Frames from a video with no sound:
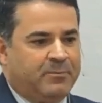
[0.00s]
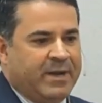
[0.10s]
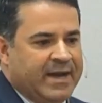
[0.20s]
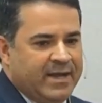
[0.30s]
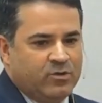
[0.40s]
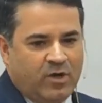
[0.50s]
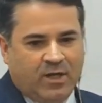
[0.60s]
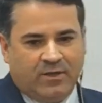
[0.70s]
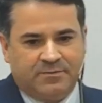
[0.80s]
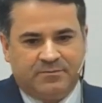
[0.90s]
So you had to
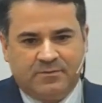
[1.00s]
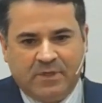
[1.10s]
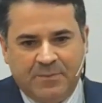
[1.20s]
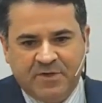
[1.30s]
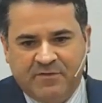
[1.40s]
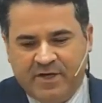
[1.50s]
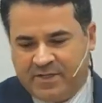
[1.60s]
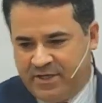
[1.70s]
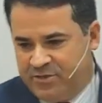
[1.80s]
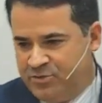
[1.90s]
go there
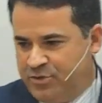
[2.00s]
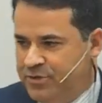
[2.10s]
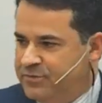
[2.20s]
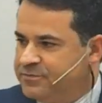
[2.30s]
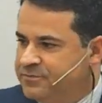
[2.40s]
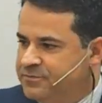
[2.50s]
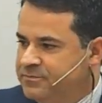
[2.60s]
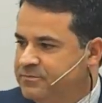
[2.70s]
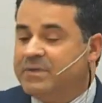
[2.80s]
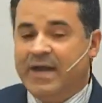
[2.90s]
and buy
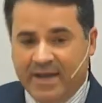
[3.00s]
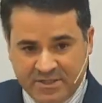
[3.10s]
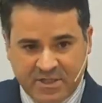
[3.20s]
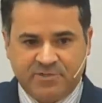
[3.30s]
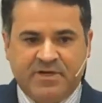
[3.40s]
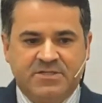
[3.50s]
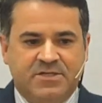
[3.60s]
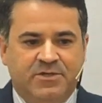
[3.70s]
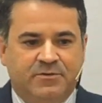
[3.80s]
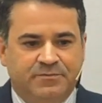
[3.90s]
dollars to pay in
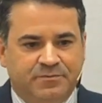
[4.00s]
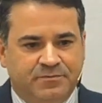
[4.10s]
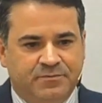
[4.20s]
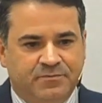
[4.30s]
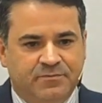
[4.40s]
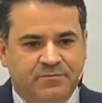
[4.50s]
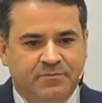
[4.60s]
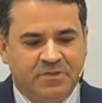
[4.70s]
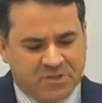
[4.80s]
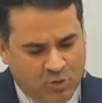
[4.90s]
dollars. That's
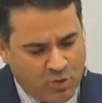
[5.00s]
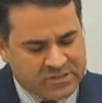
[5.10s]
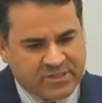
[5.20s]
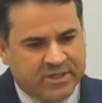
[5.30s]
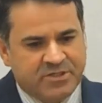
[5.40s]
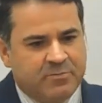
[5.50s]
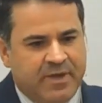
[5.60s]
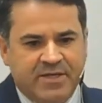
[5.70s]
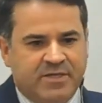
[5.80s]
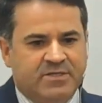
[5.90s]
something extremely
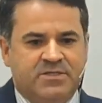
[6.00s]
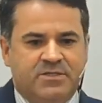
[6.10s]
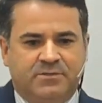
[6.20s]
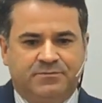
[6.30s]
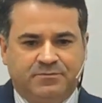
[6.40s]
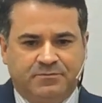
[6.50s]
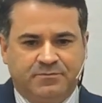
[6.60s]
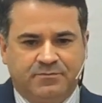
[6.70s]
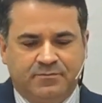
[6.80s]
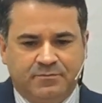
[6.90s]
crazy. They would
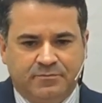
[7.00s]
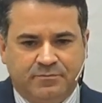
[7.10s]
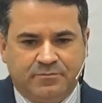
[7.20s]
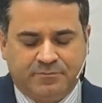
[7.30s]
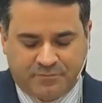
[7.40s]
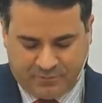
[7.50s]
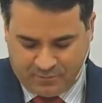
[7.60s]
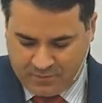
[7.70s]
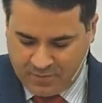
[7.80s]
constantly do that.